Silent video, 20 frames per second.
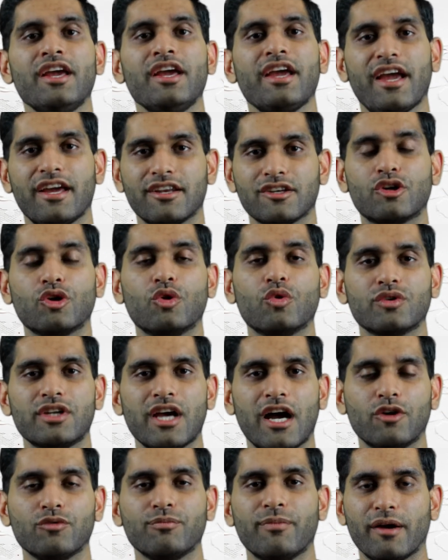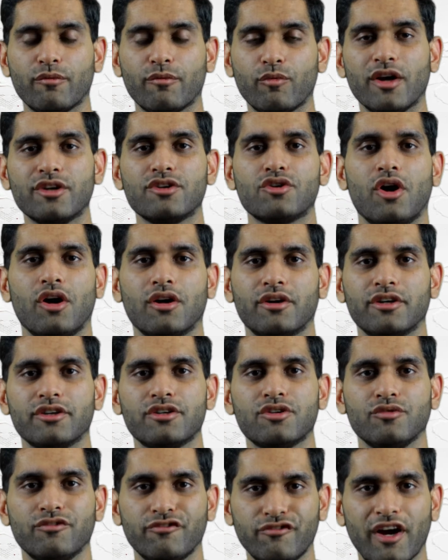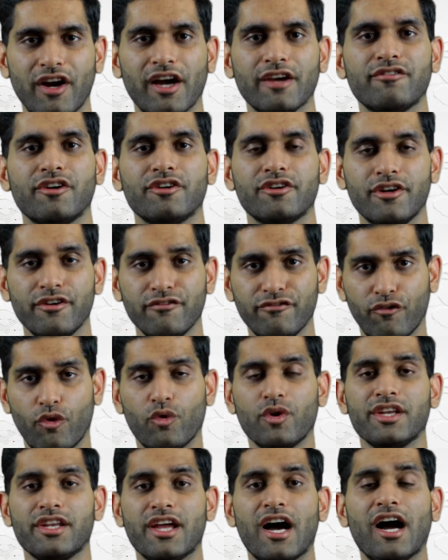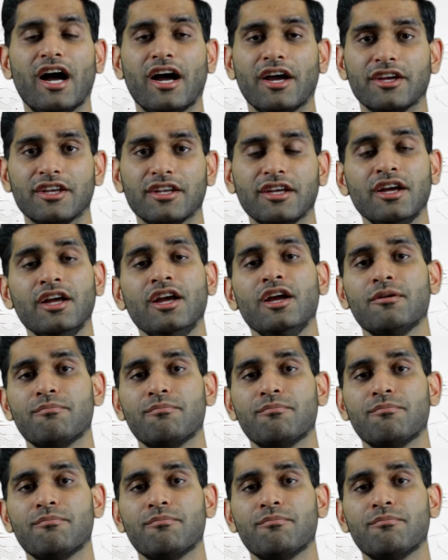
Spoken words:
and go down by $1 to $549,